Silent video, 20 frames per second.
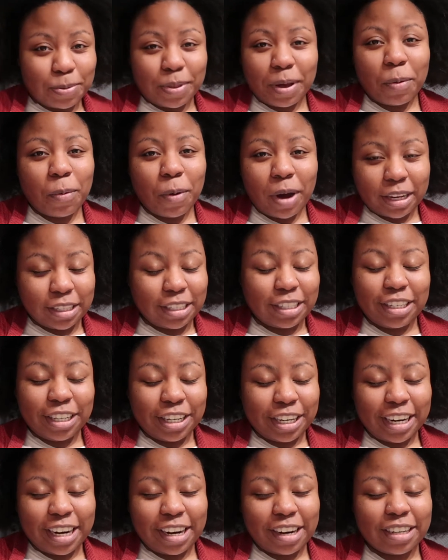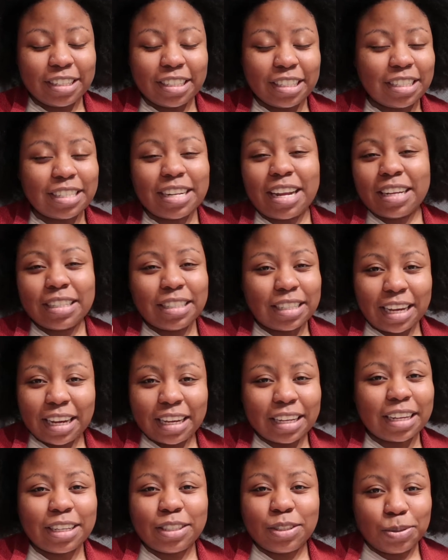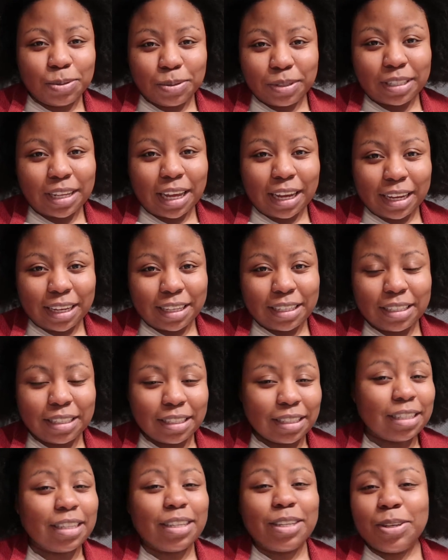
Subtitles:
that washing your hair does not take like 2 seconds.